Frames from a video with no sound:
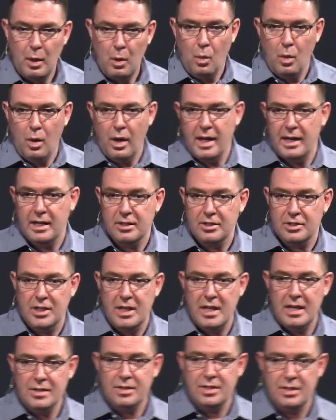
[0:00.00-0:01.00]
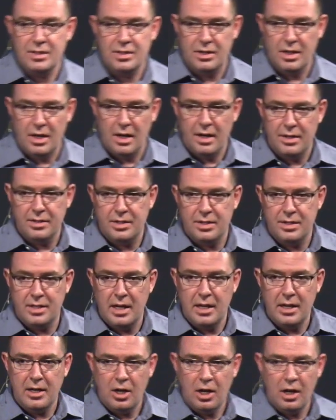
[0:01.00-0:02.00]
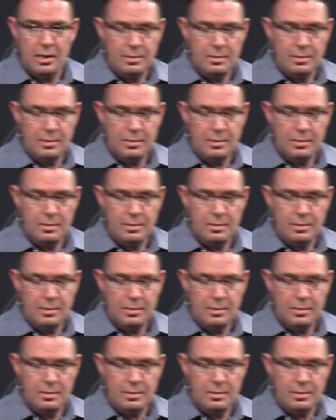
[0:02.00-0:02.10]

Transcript: But what Jesus does is he